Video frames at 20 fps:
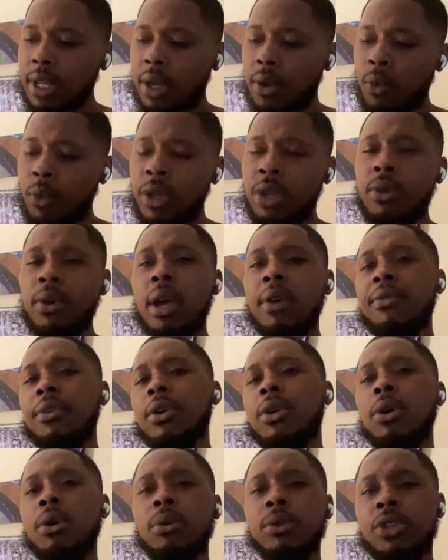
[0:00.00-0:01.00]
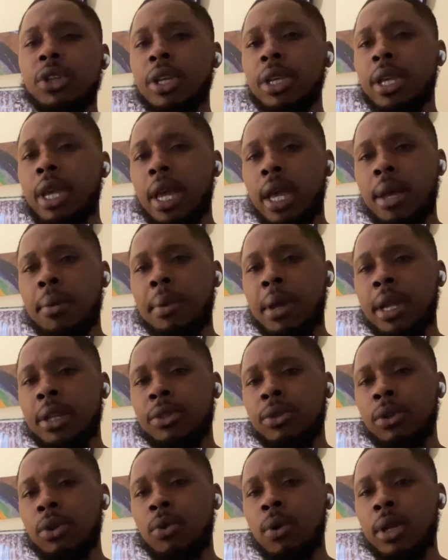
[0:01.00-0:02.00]
when you have your coach in camp
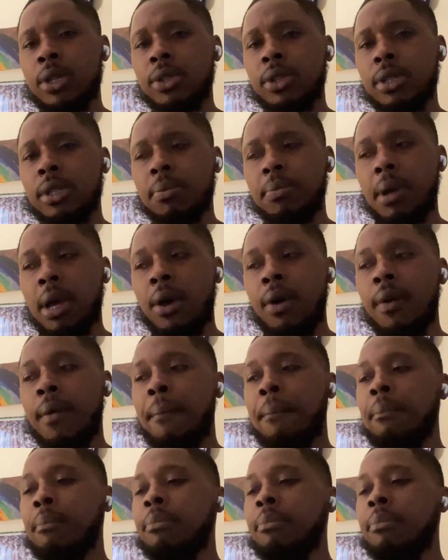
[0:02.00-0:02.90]
answering questions about